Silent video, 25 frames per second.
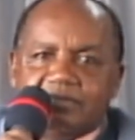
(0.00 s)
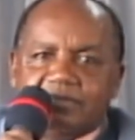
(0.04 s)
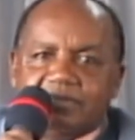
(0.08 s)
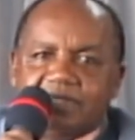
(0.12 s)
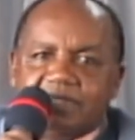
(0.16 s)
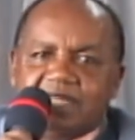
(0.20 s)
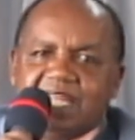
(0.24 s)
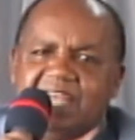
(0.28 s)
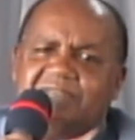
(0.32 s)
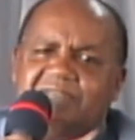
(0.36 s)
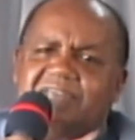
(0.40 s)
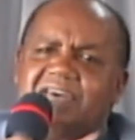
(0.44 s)

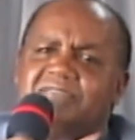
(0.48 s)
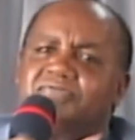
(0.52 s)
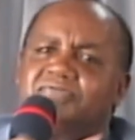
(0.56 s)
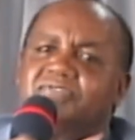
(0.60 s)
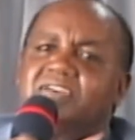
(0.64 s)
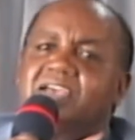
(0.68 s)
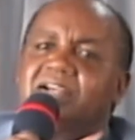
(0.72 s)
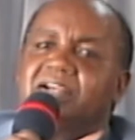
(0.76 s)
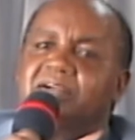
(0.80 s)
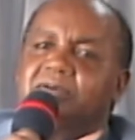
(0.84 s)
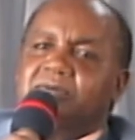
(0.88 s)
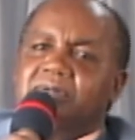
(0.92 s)
Never
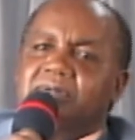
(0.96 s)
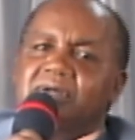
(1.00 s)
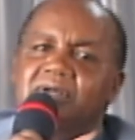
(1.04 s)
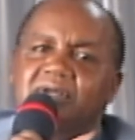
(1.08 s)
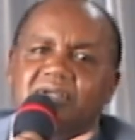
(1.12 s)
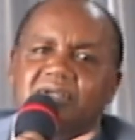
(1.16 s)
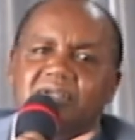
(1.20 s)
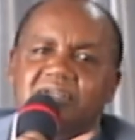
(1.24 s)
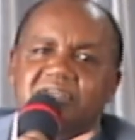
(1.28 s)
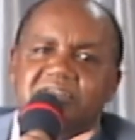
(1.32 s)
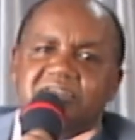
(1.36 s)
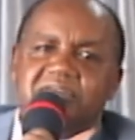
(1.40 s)
think,
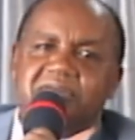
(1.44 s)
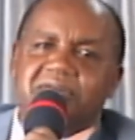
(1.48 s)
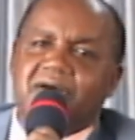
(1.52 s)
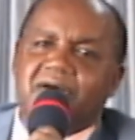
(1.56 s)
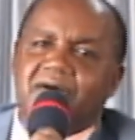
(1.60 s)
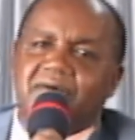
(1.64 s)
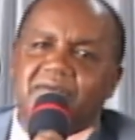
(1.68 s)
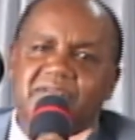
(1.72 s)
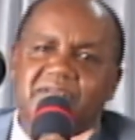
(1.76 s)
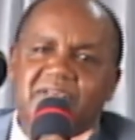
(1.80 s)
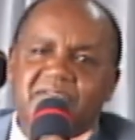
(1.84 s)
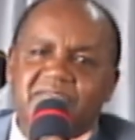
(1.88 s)
you
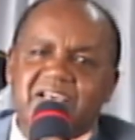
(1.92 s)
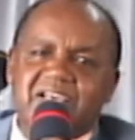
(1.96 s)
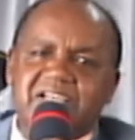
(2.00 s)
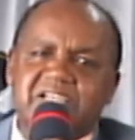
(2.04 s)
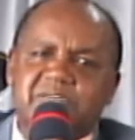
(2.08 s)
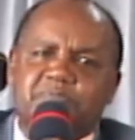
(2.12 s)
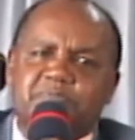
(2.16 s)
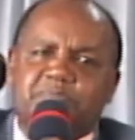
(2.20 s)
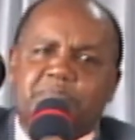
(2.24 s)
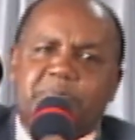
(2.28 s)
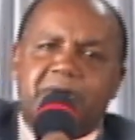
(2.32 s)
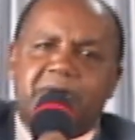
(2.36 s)
know,
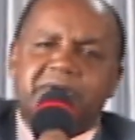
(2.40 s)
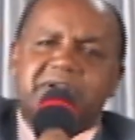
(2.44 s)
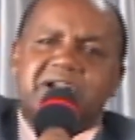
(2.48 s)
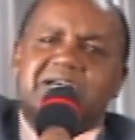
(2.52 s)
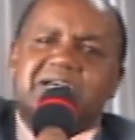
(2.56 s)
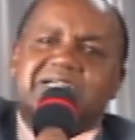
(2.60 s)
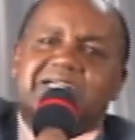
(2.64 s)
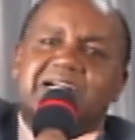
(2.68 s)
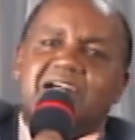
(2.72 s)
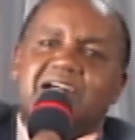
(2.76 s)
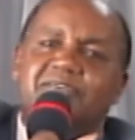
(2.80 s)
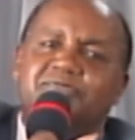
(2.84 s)
this
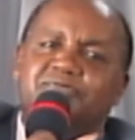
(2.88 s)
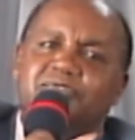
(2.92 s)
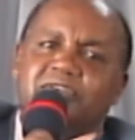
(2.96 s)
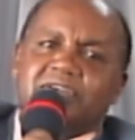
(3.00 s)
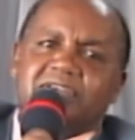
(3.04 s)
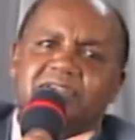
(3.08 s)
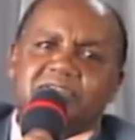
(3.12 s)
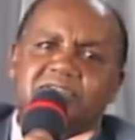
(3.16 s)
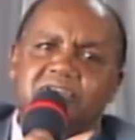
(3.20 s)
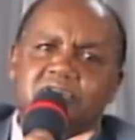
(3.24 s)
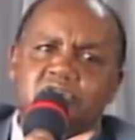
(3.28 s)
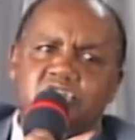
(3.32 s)

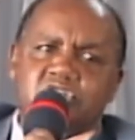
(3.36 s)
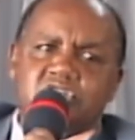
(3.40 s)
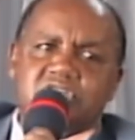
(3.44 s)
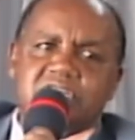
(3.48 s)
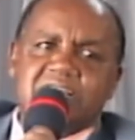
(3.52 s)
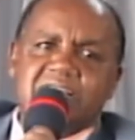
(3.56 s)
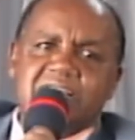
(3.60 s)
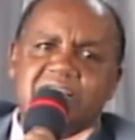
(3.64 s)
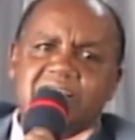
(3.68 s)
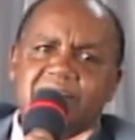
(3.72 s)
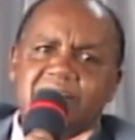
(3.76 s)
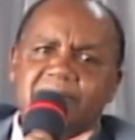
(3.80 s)
pornography you
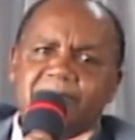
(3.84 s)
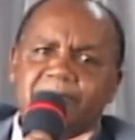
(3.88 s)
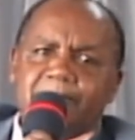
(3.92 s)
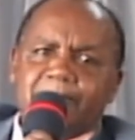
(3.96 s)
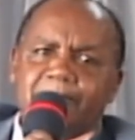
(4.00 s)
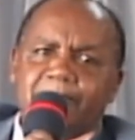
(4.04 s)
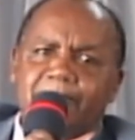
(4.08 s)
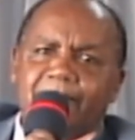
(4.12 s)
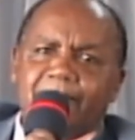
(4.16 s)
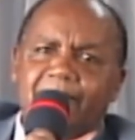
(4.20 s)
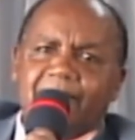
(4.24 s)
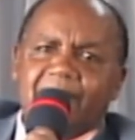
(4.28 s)
see,
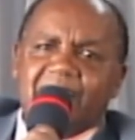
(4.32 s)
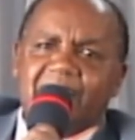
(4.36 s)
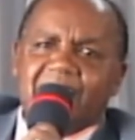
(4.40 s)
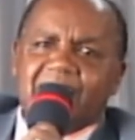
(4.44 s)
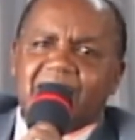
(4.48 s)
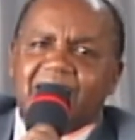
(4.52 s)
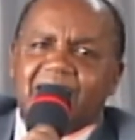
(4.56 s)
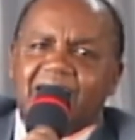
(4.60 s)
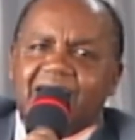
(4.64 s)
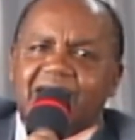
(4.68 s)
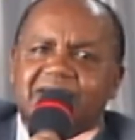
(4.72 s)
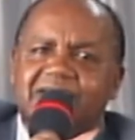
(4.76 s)

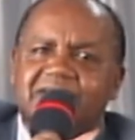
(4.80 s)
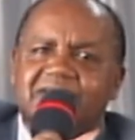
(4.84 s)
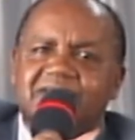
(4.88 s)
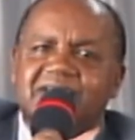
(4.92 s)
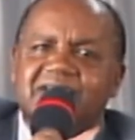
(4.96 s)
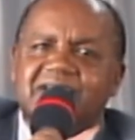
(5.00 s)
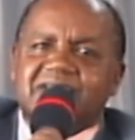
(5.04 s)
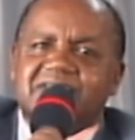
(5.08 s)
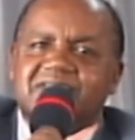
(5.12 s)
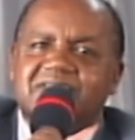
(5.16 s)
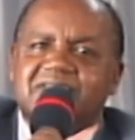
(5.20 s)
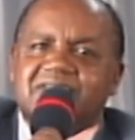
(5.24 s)

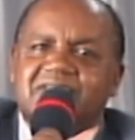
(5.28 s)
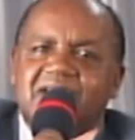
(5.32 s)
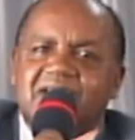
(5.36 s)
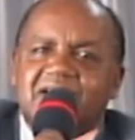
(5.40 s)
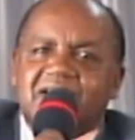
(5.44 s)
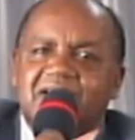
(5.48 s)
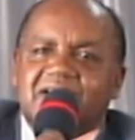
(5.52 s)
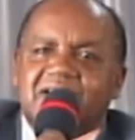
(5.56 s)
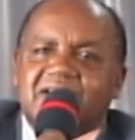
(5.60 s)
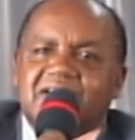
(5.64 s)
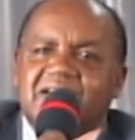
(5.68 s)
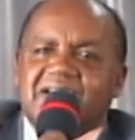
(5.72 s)
it's
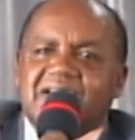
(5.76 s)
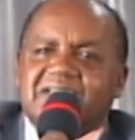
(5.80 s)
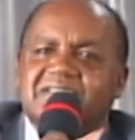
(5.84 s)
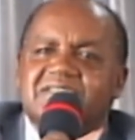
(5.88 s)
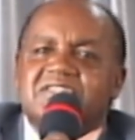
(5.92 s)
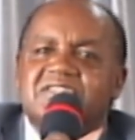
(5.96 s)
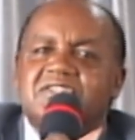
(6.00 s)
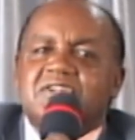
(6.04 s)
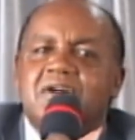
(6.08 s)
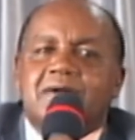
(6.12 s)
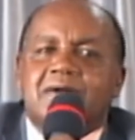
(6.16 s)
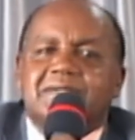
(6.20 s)

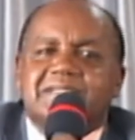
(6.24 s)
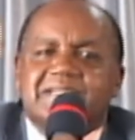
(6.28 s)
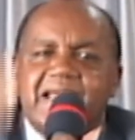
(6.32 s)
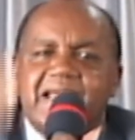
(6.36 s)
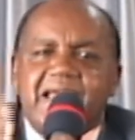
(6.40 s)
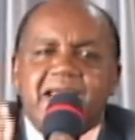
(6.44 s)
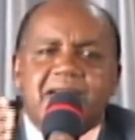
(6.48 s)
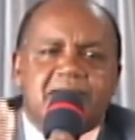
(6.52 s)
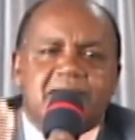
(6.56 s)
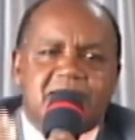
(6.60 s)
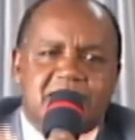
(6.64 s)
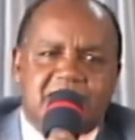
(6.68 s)
not
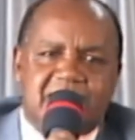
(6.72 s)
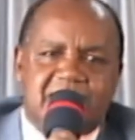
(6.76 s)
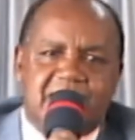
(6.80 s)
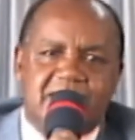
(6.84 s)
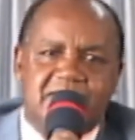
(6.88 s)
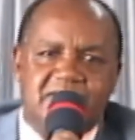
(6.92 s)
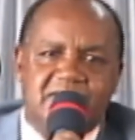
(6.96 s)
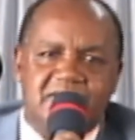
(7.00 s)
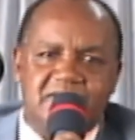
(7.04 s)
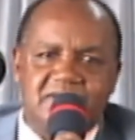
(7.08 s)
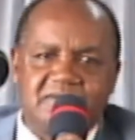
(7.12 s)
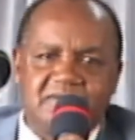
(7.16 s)

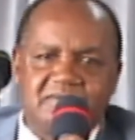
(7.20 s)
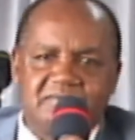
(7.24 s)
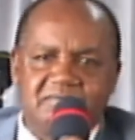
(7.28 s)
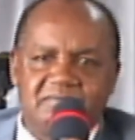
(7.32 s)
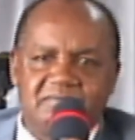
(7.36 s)
innocent.